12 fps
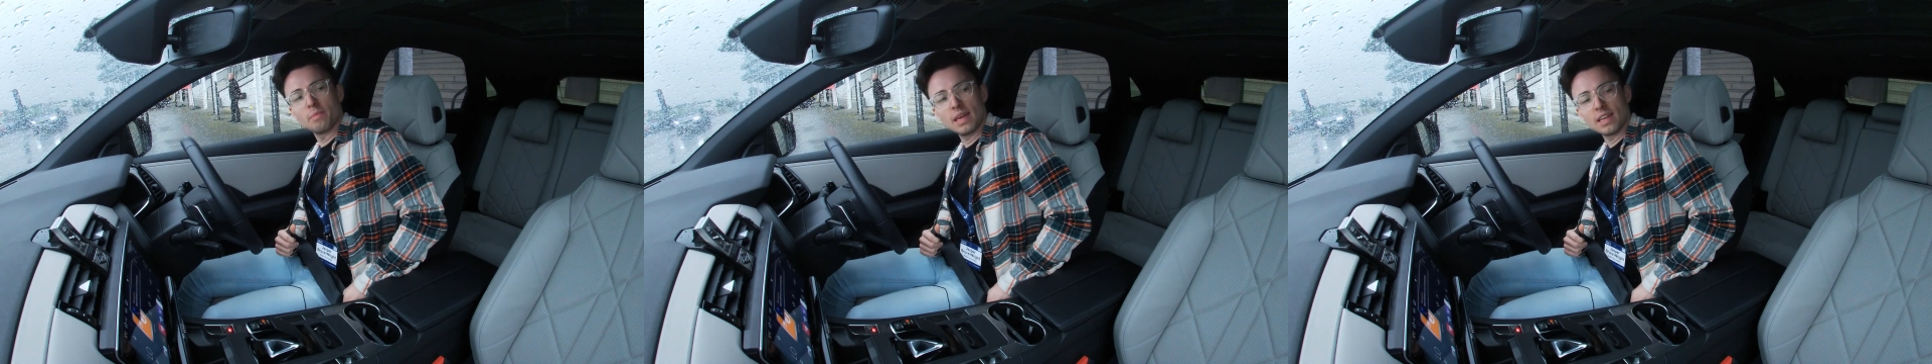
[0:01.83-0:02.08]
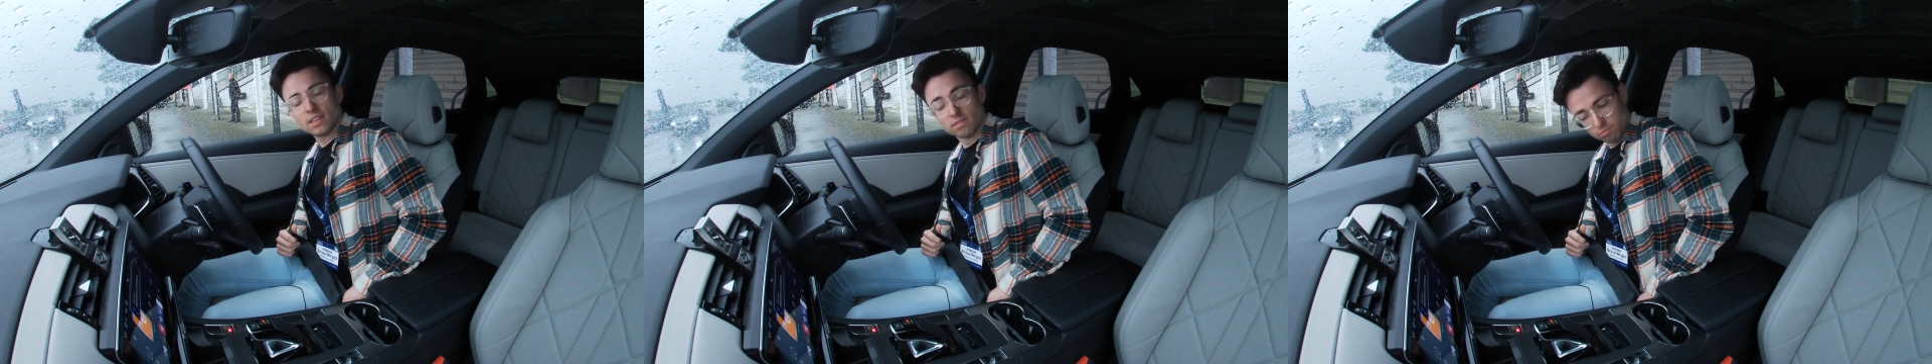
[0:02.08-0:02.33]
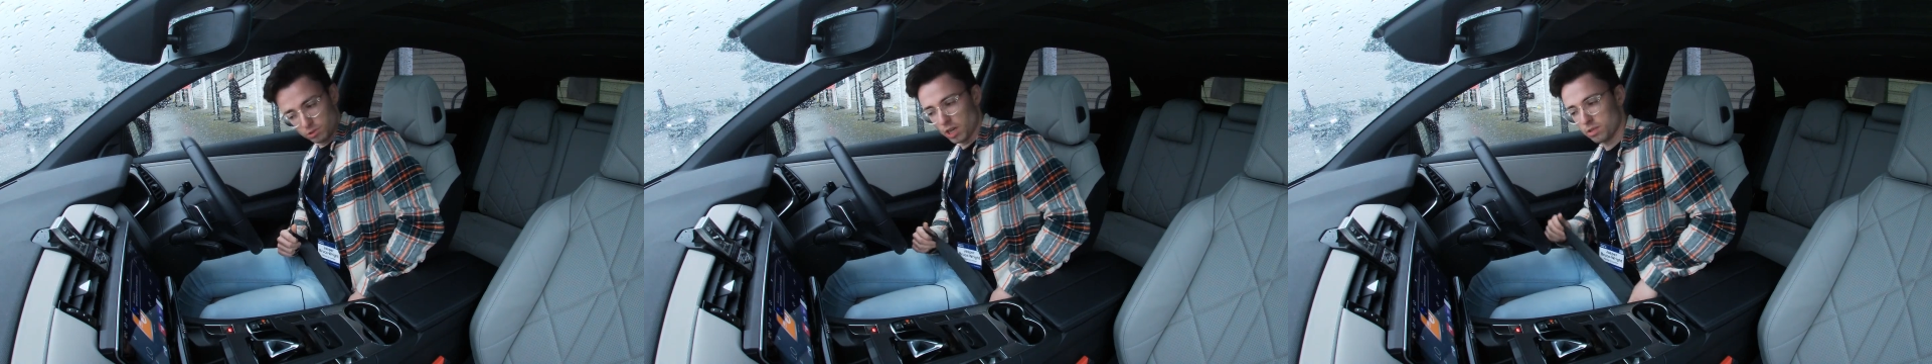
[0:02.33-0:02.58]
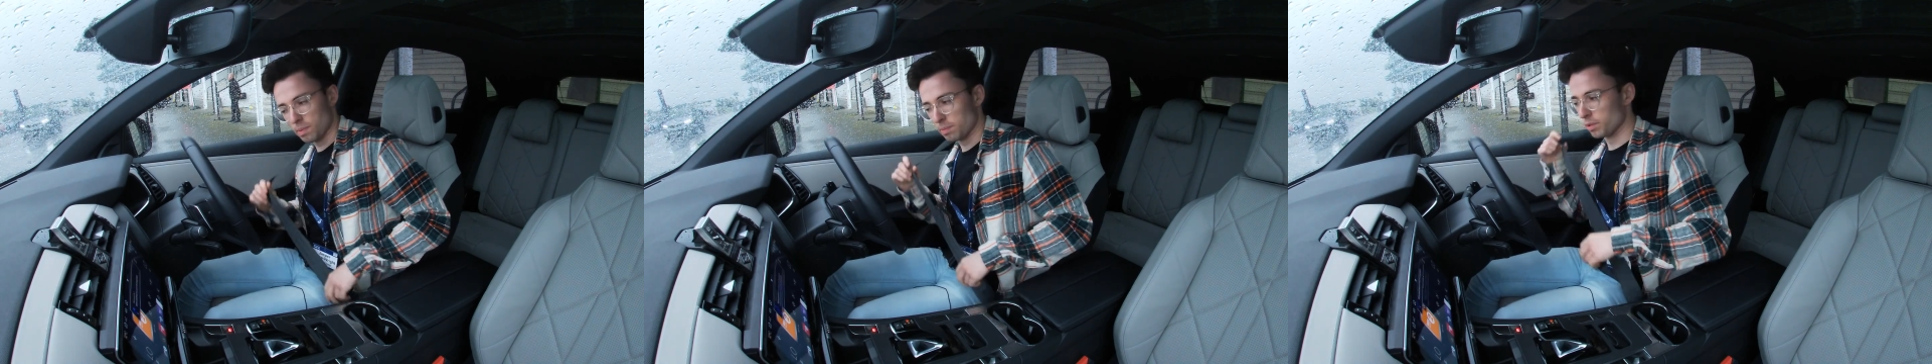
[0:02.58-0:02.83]
me,
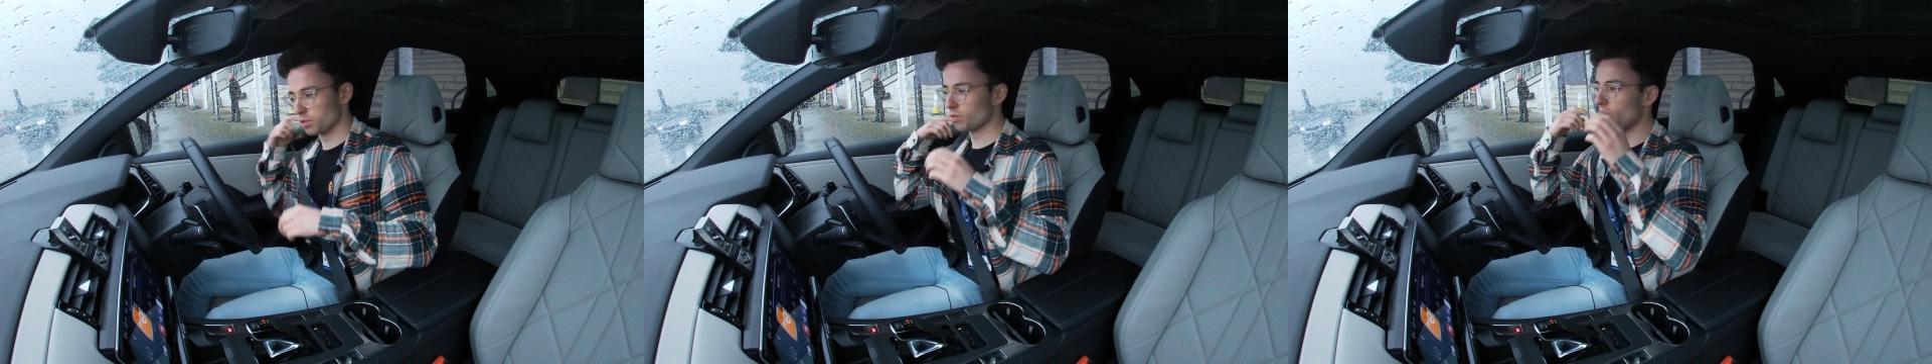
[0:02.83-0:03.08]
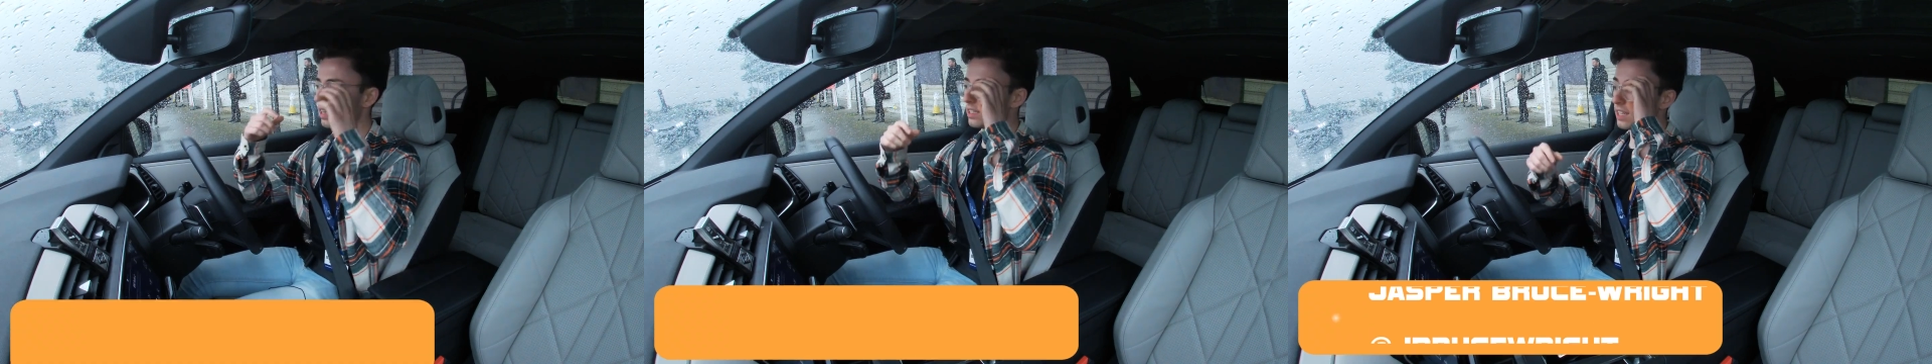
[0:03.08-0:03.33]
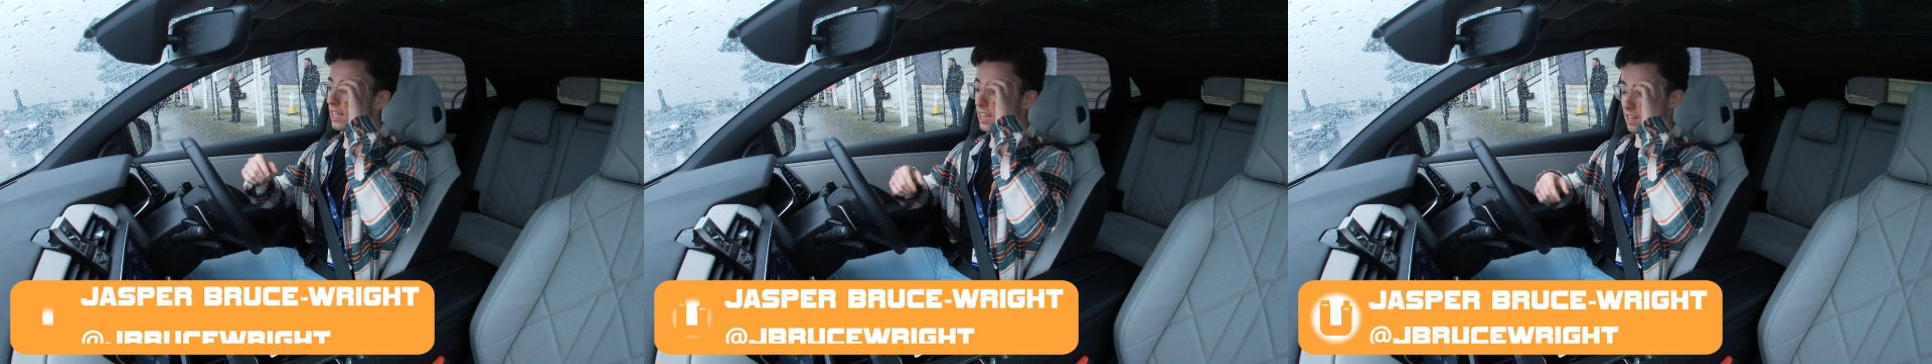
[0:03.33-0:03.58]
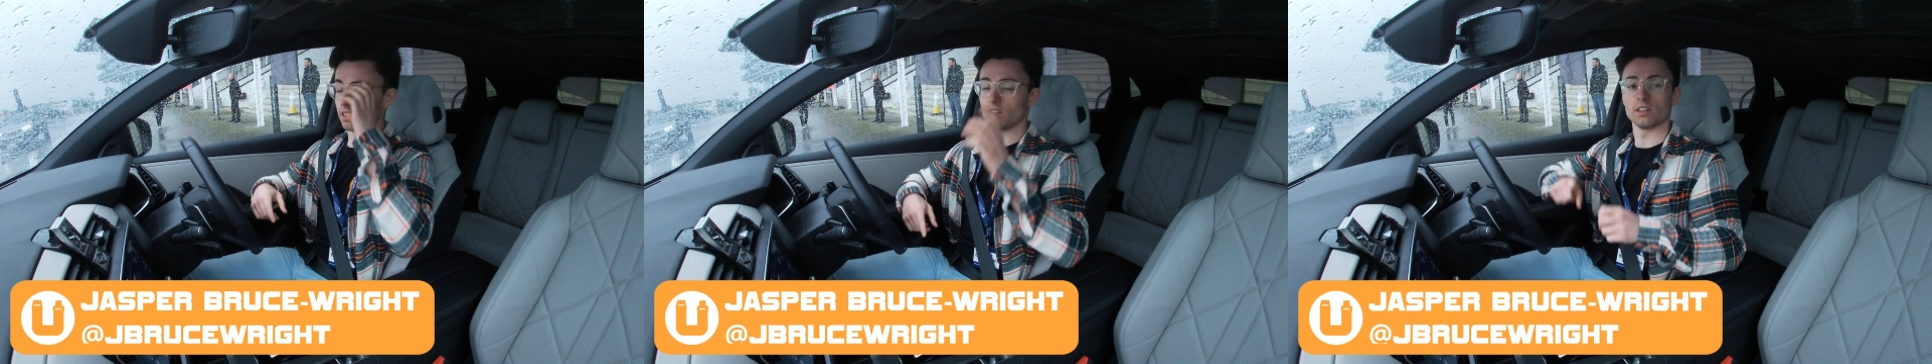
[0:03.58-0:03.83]
Jasper Bruce Wright,
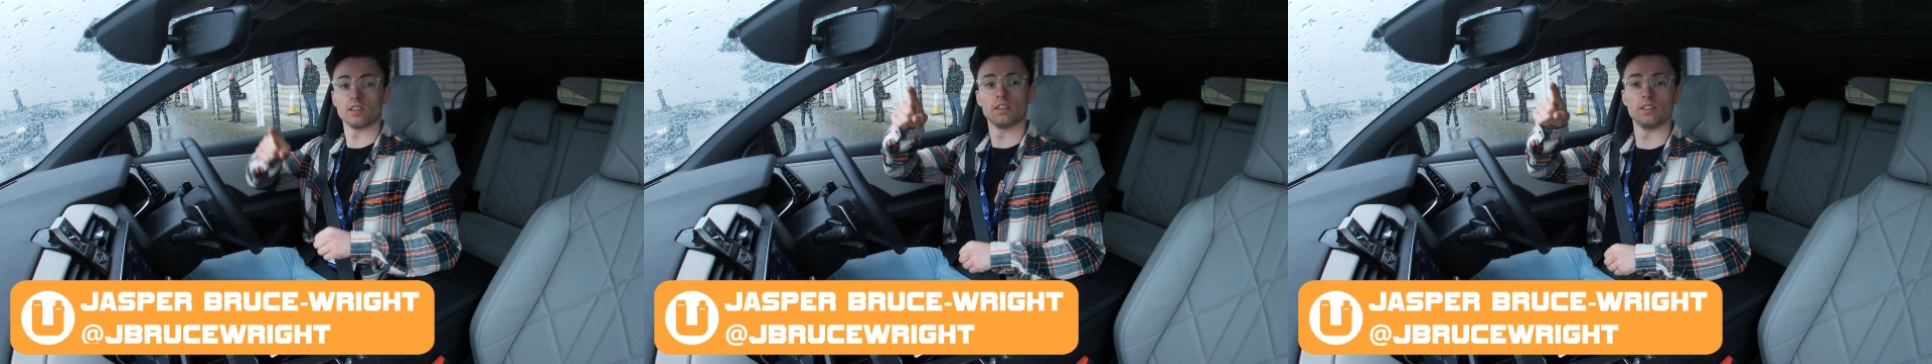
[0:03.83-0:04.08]
in